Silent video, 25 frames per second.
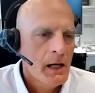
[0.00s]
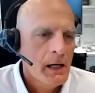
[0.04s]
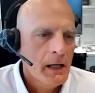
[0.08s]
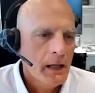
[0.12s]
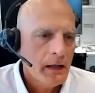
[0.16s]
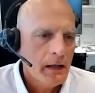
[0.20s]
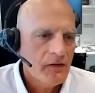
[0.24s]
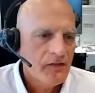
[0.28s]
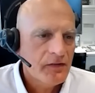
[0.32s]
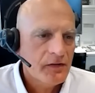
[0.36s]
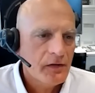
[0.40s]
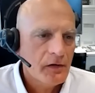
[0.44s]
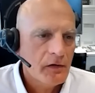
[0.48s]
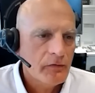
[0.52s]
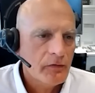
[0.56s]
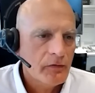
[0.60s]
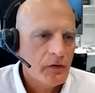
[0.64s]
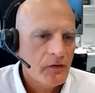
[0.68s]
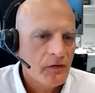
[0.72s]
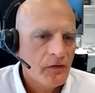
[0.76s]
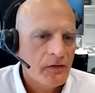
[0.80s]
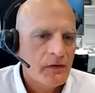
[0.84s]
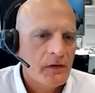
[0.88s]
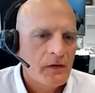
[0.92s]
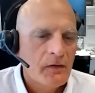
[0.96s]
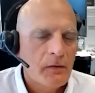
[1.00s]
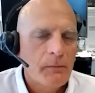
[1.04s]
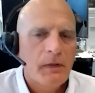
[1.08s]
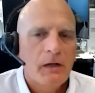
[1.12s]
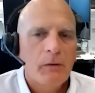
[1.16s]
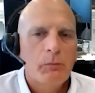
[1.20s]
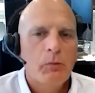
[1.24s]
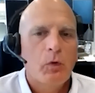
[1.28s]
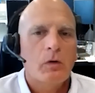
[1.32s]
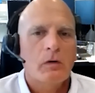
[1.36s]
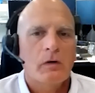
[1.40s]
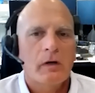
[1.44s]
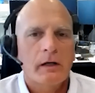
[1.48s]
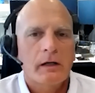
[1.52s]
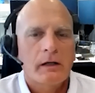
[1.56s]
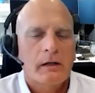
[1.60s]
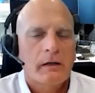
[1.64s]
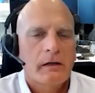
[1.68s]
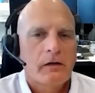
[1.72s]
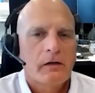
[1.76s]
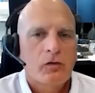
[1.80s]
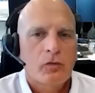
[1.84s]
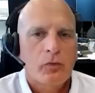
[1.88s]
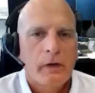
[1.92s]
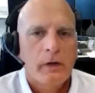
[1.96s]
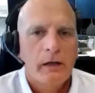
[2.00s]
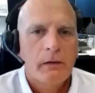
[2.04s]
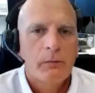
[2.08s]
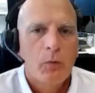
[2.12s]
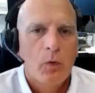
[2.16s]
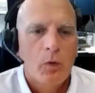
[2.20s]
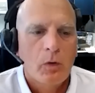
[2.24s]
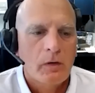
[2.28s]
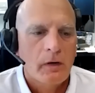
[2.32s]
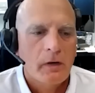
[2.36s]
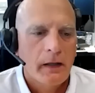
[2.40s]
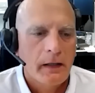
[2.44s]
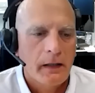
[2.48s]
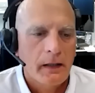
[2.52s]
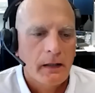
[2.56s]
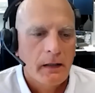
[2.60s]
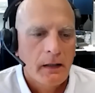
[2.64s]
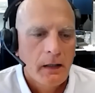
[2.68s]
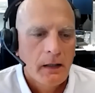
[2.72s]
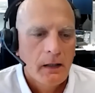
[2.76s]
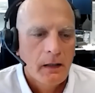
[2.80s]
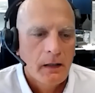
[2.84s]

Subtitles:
And silver is, to me, more likely to trade more like